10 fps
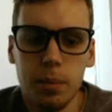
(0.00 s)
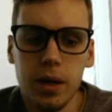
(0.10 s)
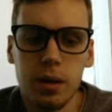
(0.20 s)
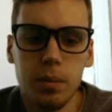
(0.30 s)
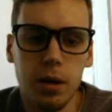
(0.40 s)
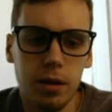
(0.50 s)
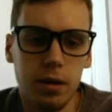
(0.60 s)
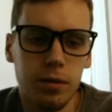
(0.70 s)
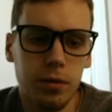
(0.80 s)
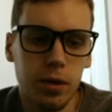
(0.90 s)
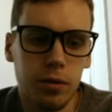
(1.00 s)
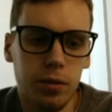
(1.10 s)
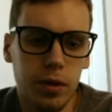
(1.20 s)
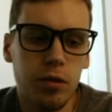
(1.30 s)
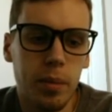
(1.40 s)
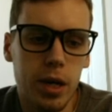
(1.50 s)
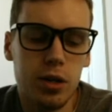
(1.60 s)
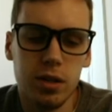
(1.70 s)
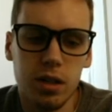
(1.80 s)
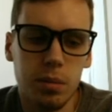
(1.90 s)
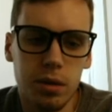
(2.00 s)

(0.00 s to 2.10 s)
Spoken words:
bit of information there,